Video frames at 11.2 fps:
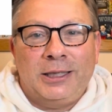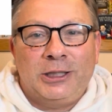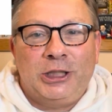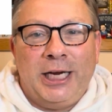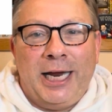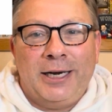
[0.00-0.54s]

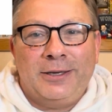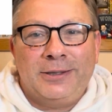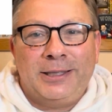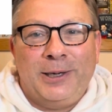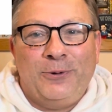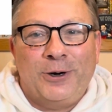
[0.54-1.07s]
channels.
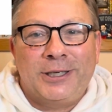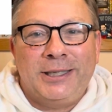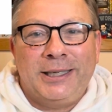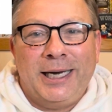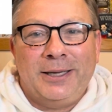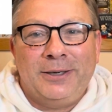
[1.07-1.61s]
They work
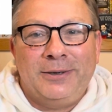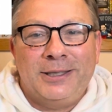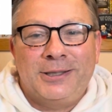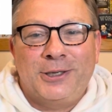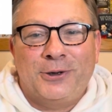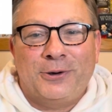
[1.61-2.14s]
together. It's
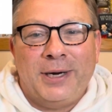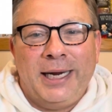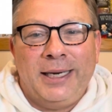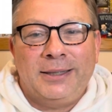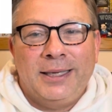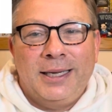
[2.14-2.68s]

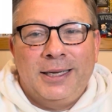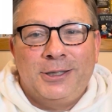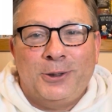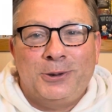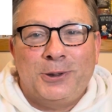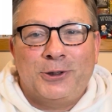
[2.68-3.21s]
great.
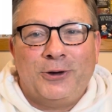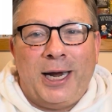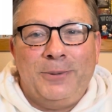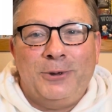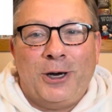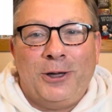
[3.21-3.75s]
So subscribe
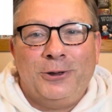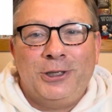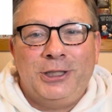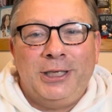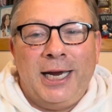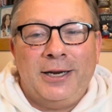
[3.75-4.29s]
to all those
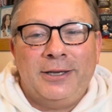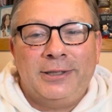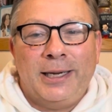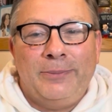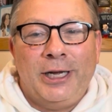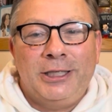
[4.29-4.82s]
channels I
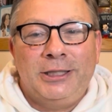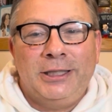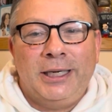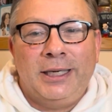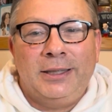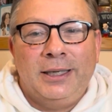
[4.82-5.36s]

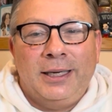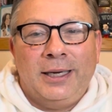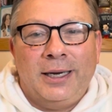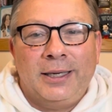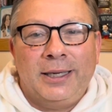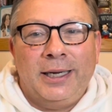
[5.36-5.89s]
mentioned.
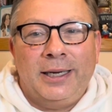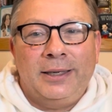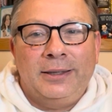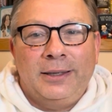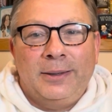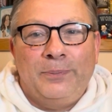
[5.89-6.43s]
Again,
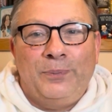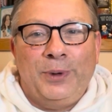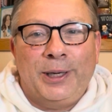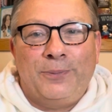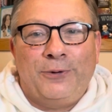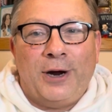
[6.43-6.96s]

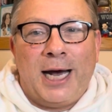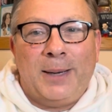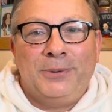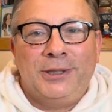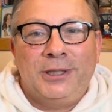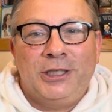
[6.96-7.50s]
big
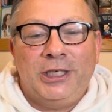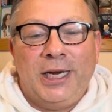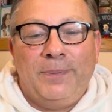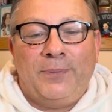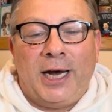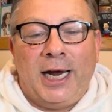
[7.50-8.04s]
props to Jay
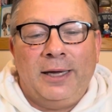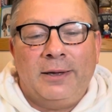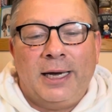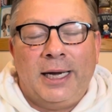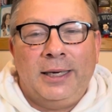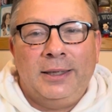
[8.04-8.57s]

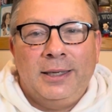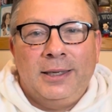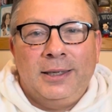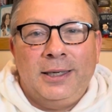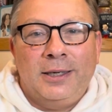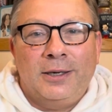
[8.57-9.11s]
Pylon,
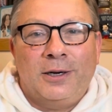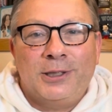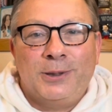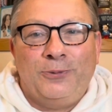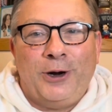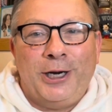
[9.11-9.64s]

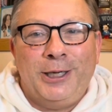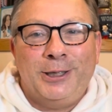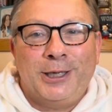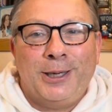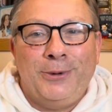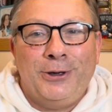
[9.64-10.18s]
spreading the
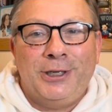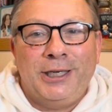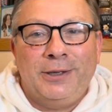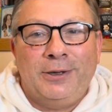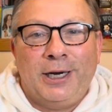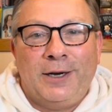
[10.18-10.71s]
community
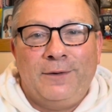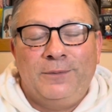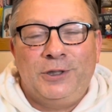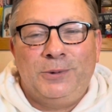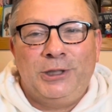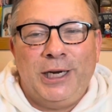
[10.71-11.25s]
love.
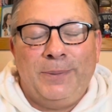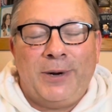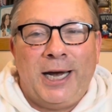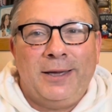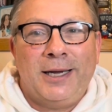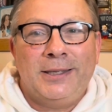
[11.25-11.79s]
Jay
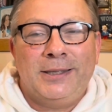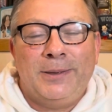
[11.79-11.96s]
Pylon's an